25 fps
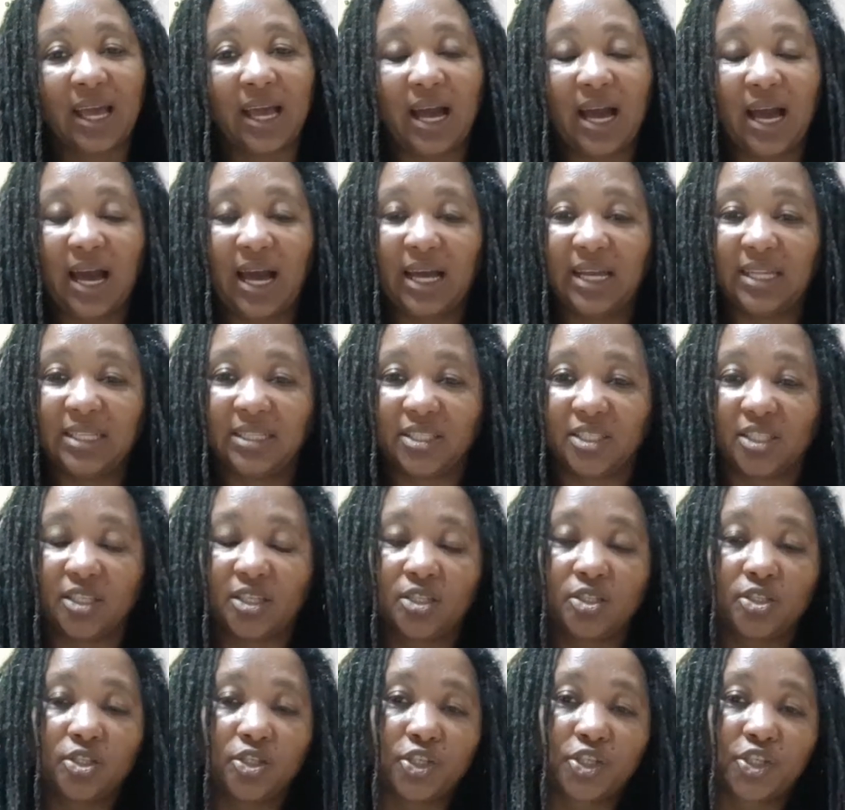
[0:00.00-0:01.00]
and
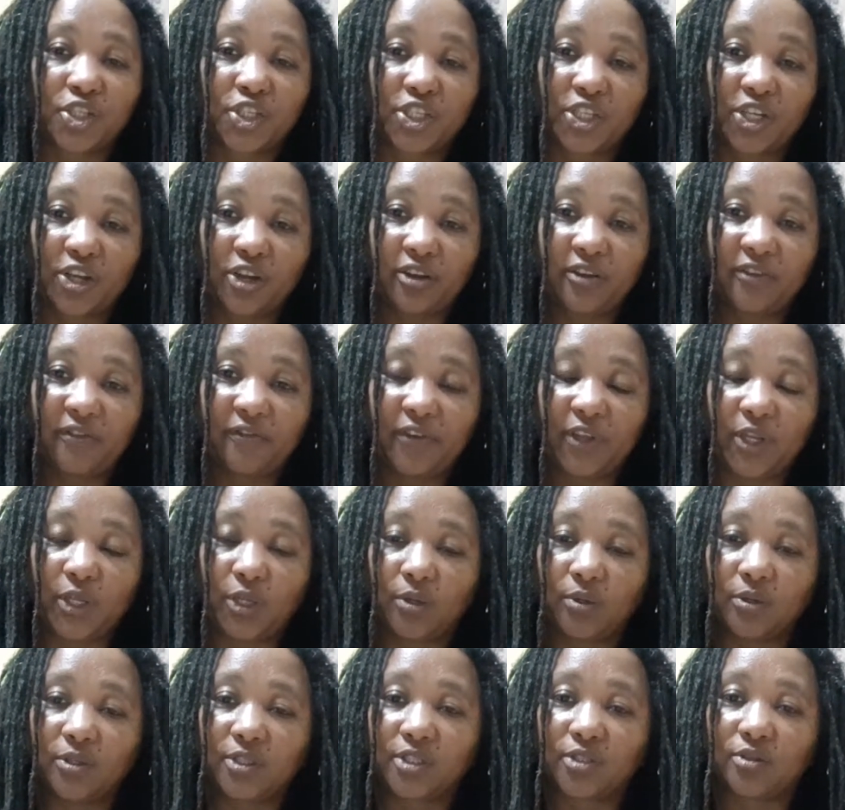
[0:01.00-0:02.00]
to share the
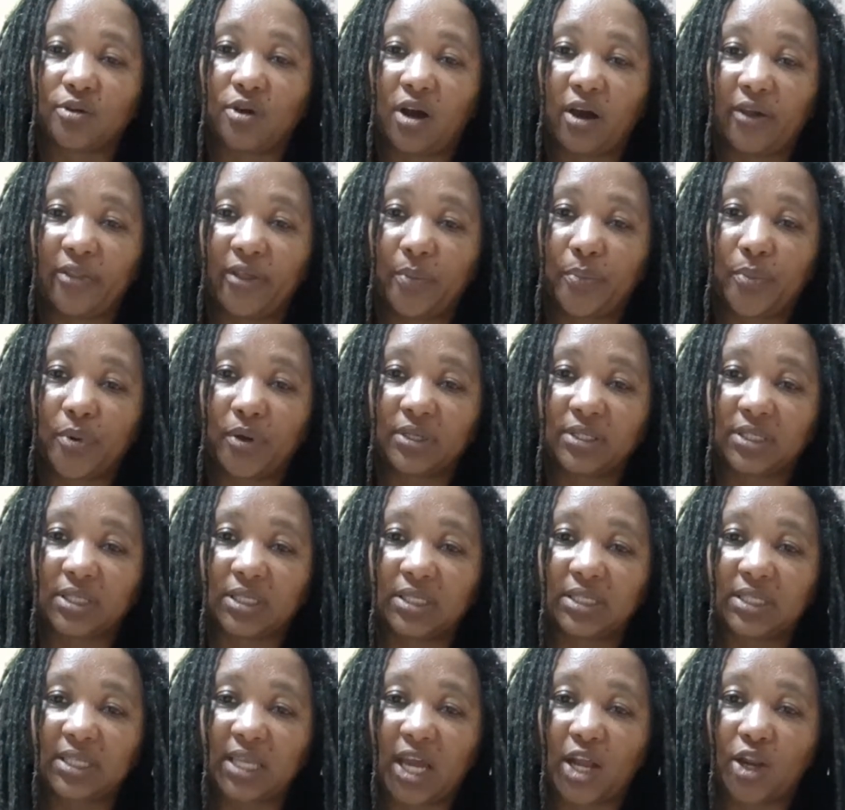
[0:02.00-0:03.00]
videos so other
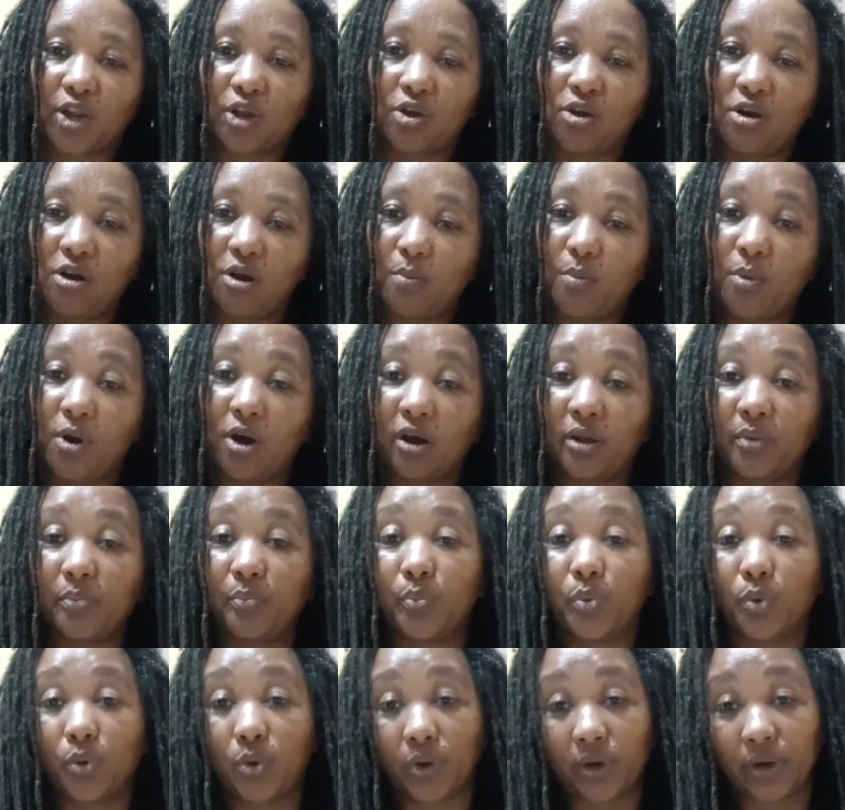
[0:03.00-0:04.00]
persons can come on
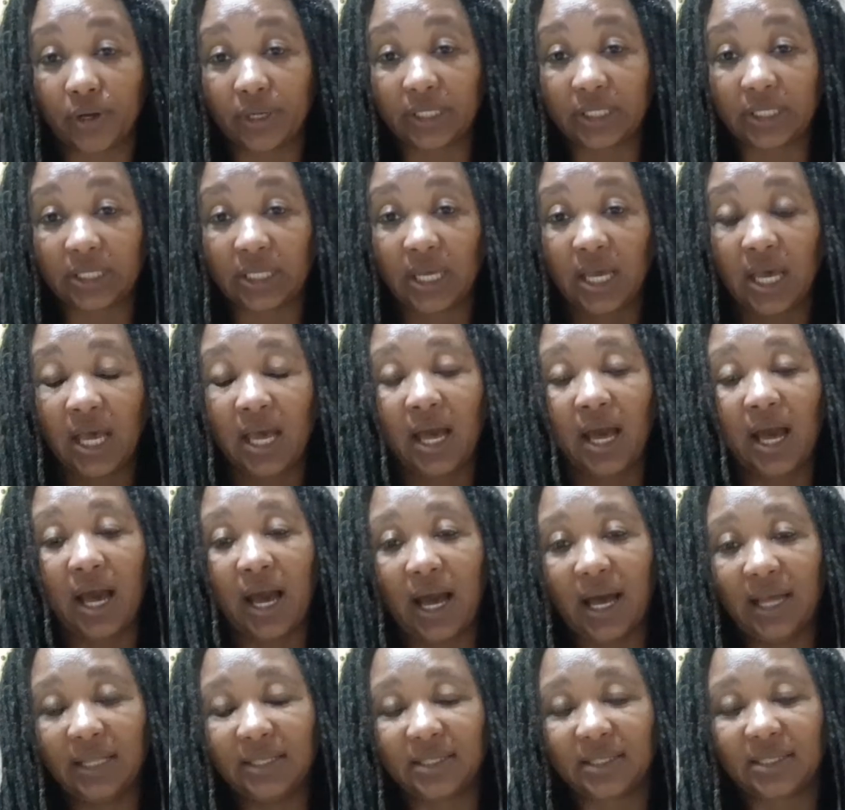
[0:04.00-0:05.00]
board
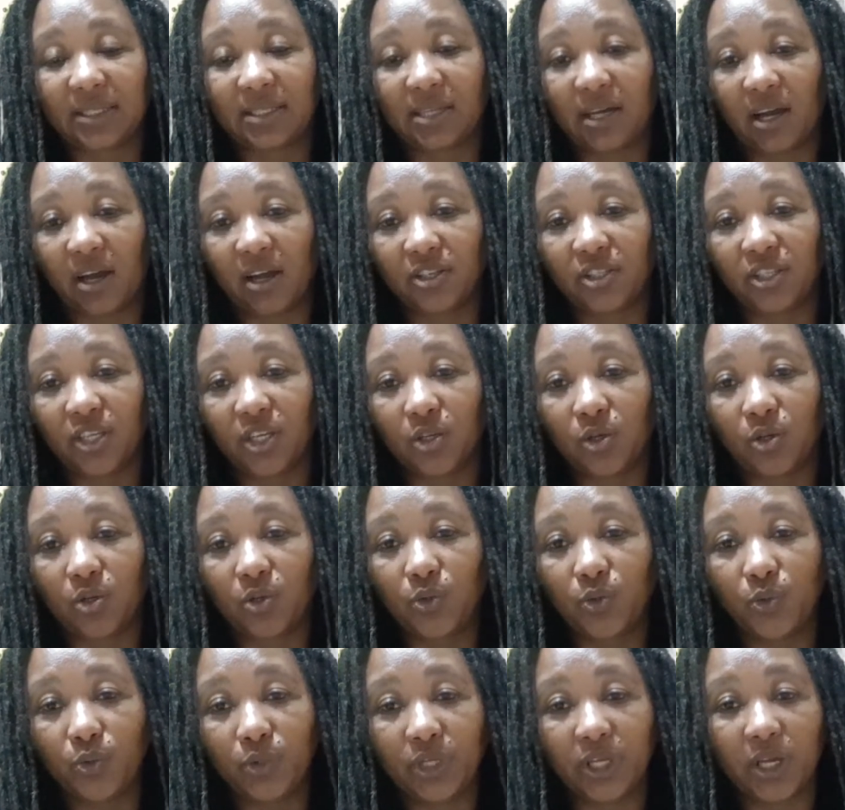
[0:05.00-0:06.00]
and start
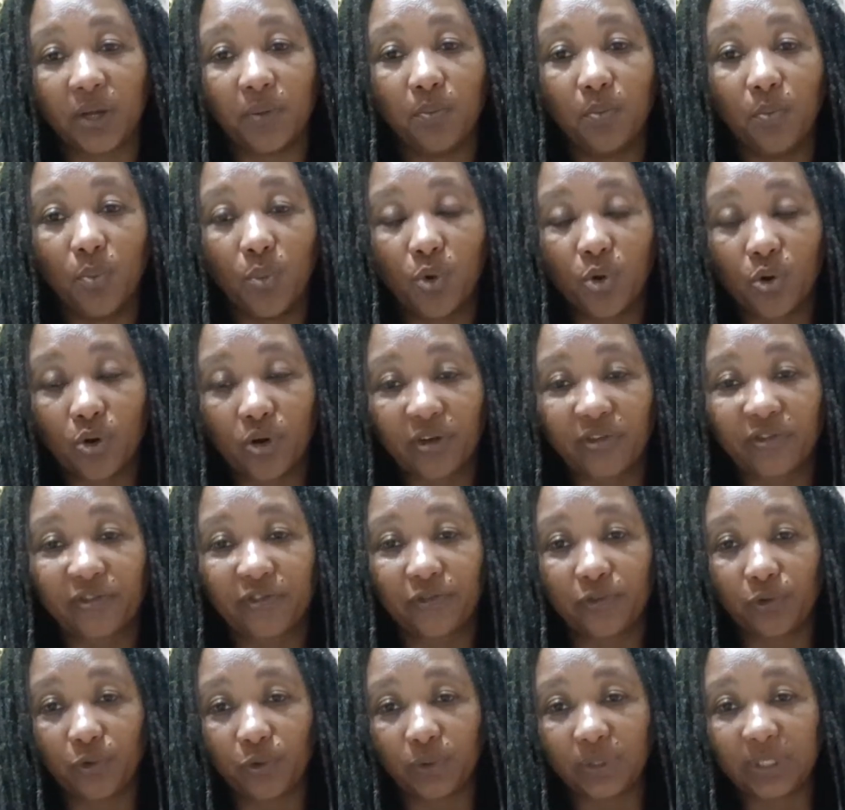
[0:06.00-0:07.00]
including more
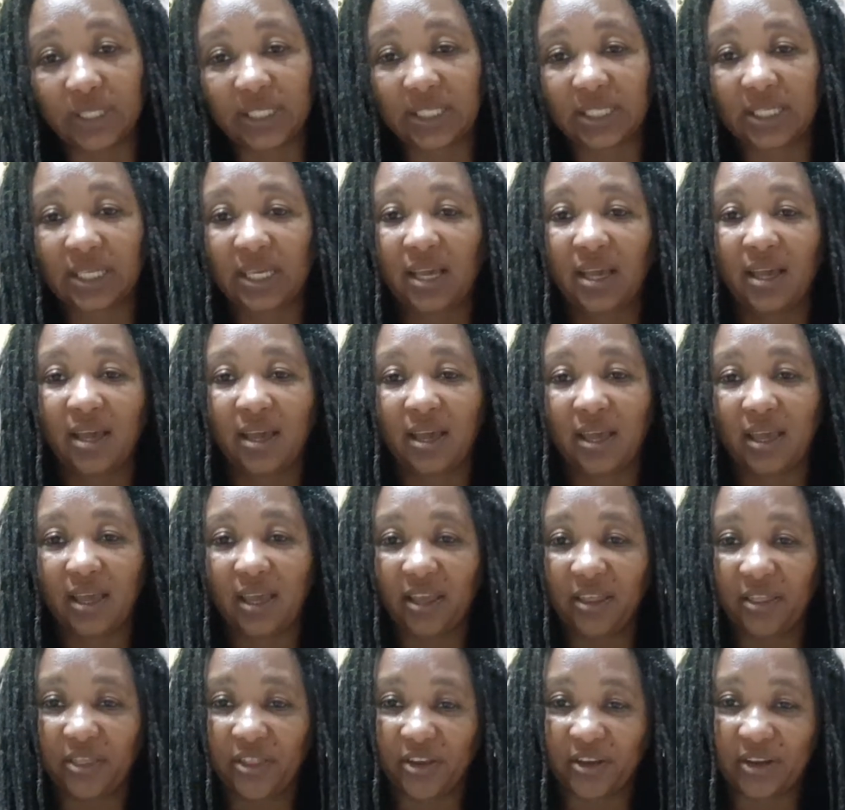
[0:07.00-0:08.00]
fruit
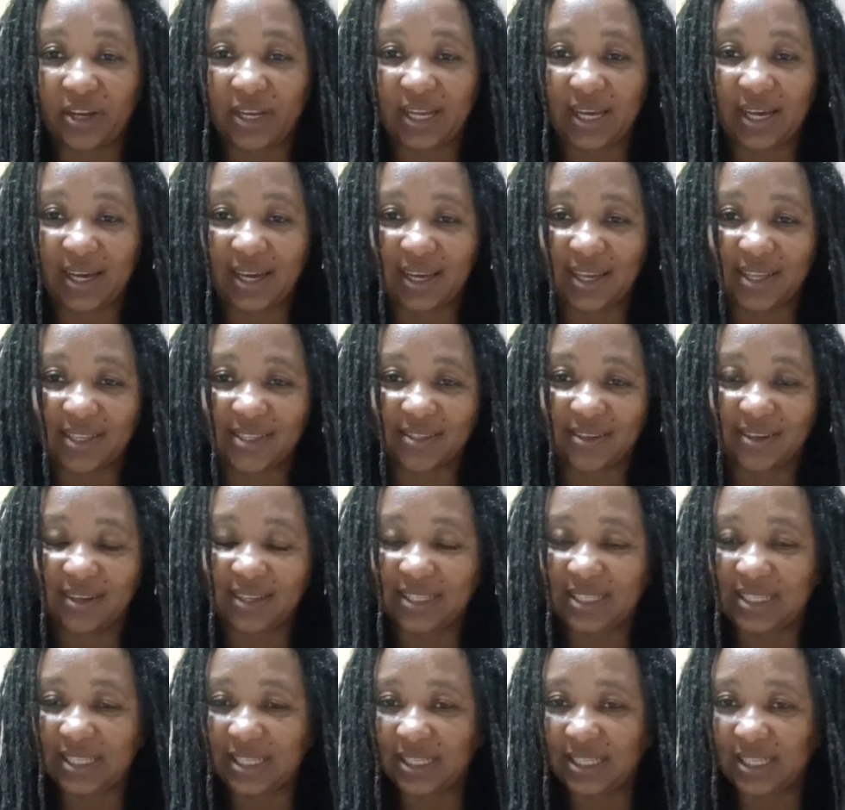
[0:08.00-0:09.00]
in their diet.
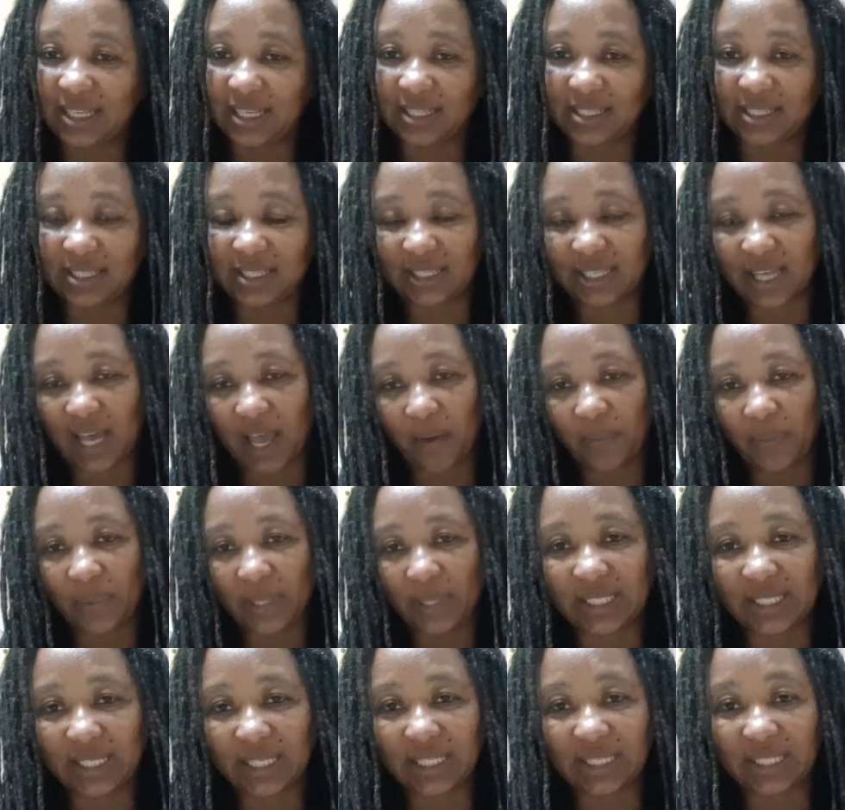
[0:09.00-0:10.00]
Until next time,
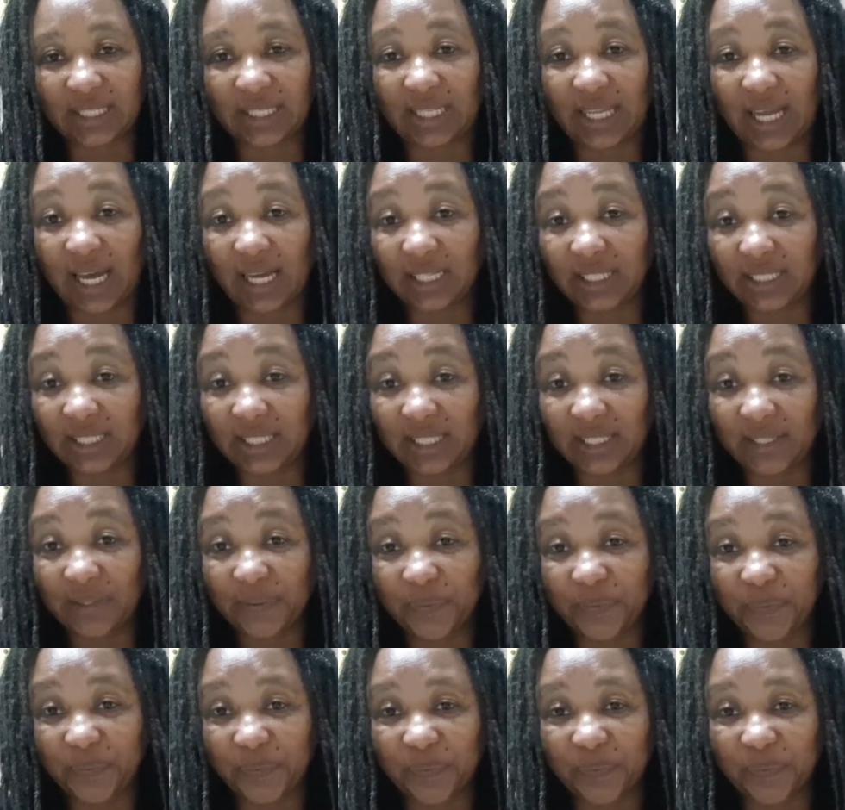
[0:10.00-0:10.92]
is Nandi